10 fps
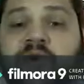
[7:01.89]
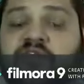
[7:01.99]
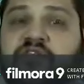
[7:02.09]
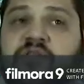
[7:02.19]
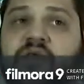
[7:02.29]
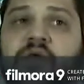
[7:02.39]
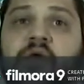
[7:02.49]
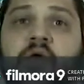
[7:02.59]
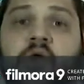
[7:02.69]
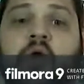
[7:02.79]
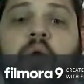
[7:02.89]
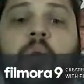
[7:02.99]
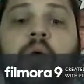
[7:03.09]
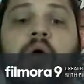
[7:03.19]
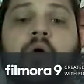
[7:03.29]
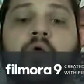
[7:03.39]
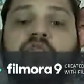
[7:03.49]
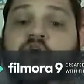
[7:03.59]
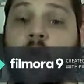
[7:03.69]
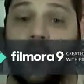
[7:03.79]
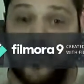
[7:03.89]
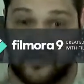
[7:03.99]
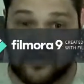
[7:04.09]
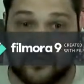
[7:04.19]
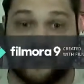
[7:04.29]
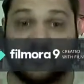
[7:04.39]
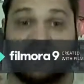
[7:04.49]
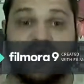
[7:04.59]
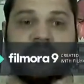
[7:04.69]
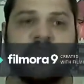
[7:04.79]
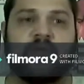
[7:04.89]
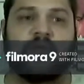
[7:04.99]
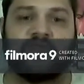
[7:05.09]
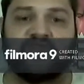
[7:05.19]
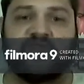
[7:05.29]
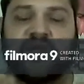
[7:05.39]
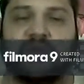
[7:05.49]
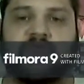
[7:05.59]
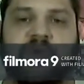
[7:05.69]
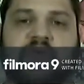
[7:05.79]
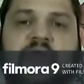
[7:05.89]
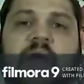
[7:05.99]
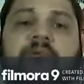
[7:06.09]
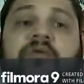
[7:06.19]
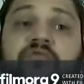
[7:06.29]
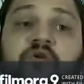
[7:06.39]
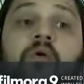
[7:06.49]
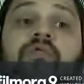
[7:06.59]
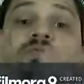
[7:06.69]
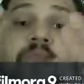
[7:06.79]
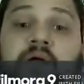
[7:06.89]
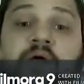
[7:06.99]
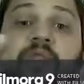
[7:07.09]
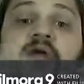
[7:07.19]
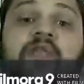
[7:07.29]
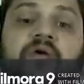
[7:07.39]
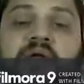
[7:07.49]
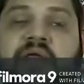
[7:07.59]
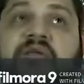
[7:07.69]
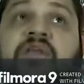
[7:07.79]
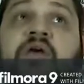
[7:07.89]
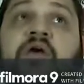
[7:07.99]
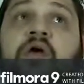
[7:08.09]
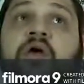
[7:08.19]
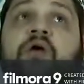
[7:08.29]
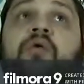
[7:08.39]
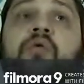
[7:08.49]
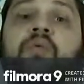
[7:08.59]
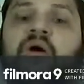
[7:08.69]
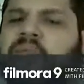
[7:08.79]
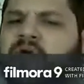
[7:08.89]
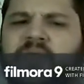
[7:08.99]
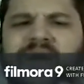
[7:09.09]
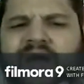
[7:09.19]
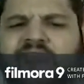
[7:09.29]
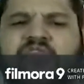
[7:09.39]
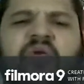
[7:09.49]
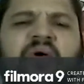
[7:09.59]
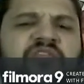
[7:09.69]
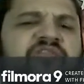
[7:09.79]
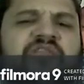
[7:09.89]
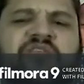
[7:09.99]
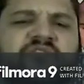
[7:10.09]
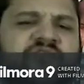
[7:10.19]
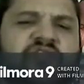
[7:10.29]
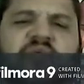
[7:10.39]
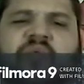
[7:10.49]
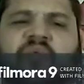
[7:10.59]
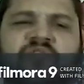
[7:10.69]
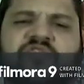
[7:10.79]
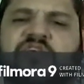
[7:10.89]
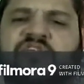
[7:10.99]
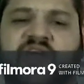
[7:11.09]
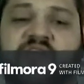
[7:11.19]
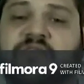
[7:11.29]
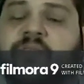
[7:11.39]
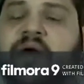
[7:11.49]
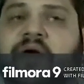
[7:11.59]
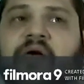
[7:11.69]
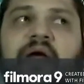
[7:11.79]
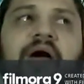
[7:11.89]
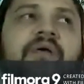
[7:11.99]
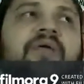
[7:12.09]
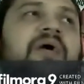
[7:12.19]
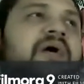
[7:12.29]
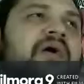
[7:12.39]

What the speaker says: actually will talk with, just like me, just like I'm talking now, but you'll talk with somebody on the other end who, they ask you questions, what's your education background,